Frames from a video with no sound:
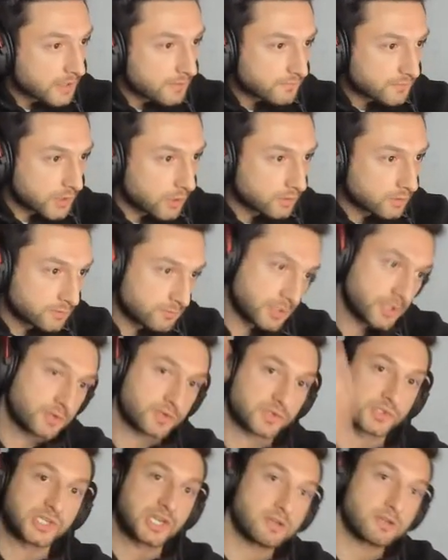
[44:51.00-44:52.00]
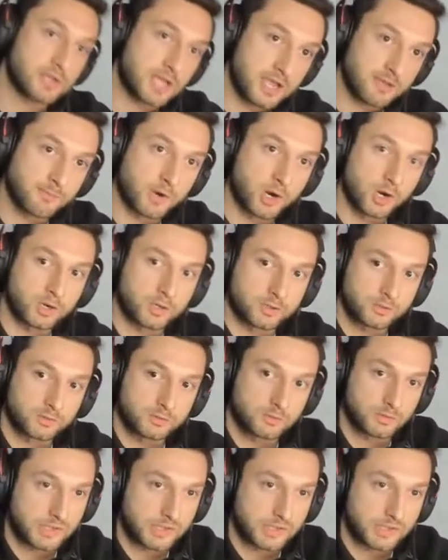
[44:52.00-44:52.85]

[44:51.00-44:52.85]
The only one you could say Neymar,